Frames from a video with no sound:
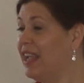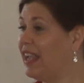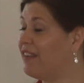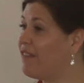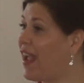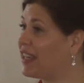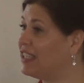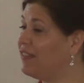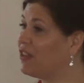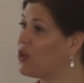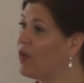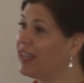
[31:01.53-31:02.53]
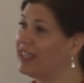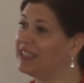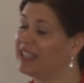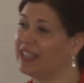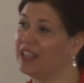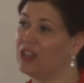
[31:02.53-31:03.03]
In fact, even going
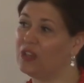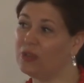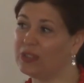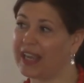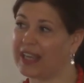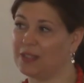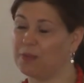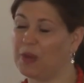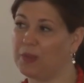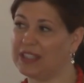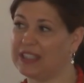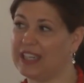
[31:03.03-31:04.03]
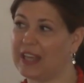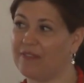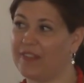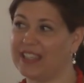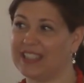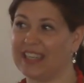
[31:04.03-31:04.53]
into the New Testament, we see them
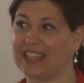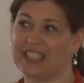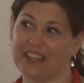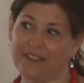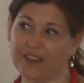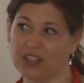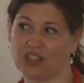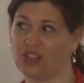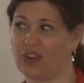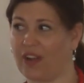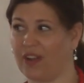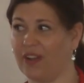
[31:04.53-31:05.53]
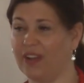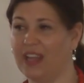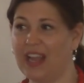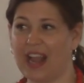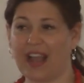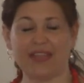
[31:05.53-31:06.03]
facing a different struggle,
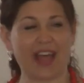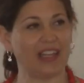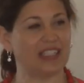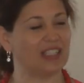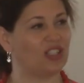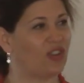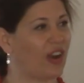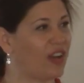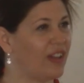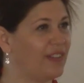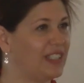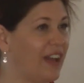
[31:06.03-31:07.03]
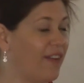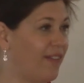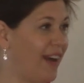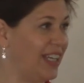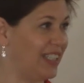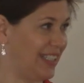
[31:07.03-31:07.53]
and that's the struggle of self
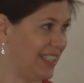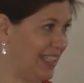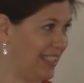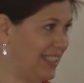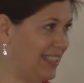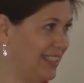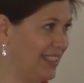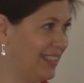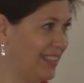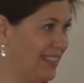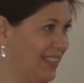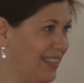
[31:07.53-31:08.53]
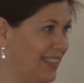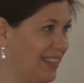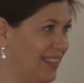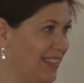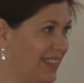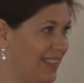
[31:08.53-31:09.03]
righteousness.
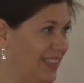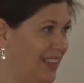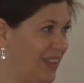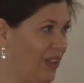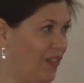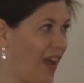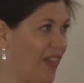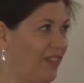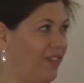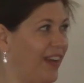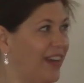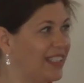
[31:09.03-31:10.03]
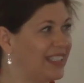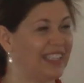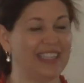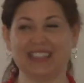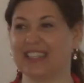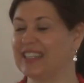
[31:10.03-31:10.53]
You've got the
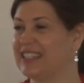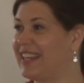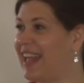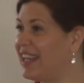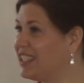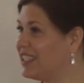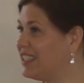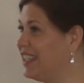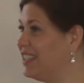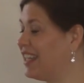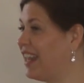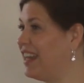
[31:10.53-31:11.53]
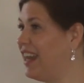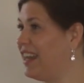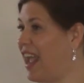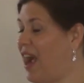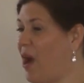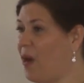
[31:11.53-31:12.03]
Pharisees and the Sadducees, and
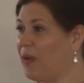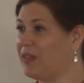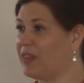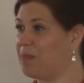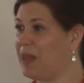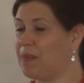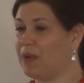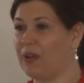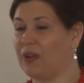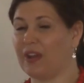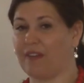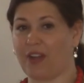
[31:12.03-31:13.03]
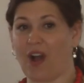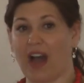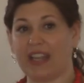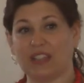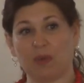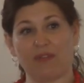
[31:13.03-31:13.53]
now the people of
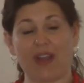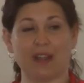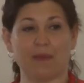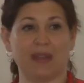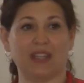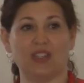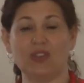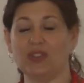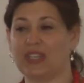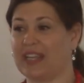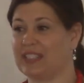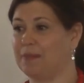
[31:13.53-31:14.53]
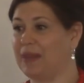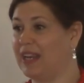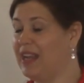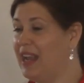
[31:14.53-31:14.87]
God, as we find them in the New Testament,